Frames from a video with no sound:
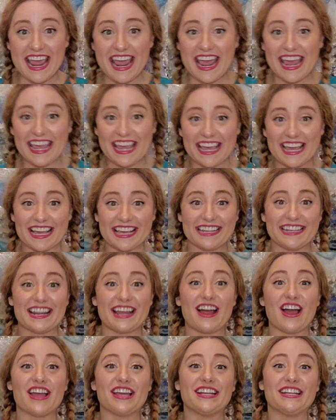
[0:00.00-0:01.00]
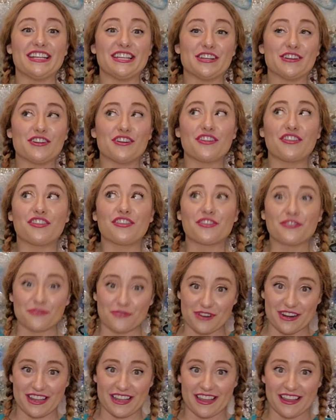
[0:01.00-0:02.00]
And in year
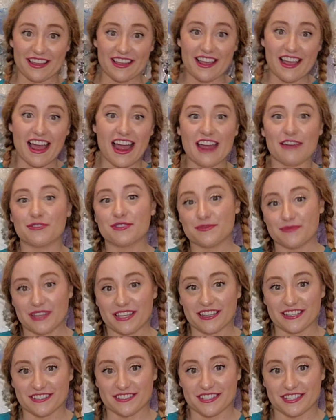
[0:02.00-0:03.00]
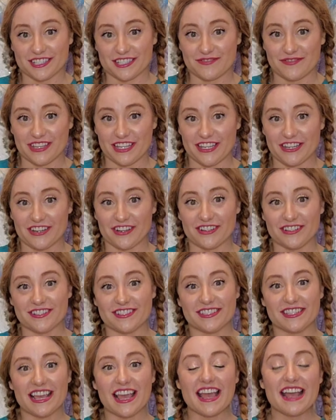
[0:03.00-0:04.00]
three, I was making six figures.
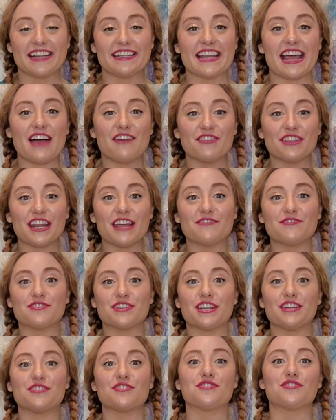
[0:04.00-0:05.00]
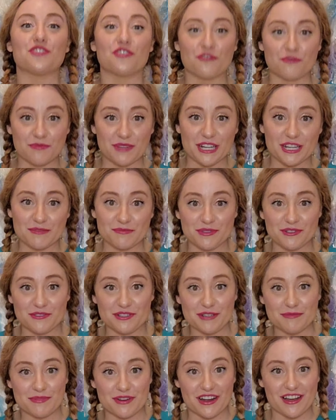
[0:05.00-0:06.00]
Now that I've trained so many
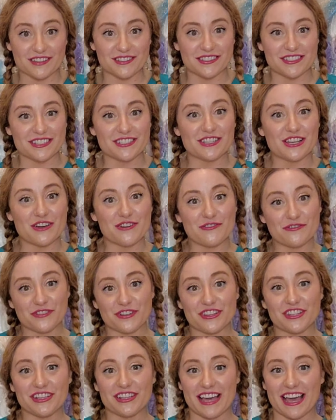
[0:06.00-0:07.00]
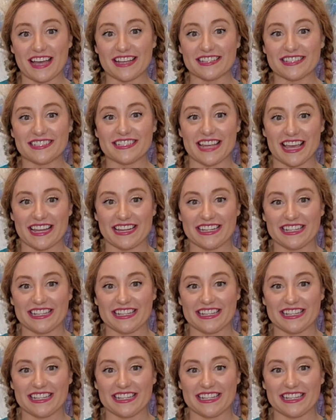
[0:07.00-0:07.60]
beauty bosses over the last 10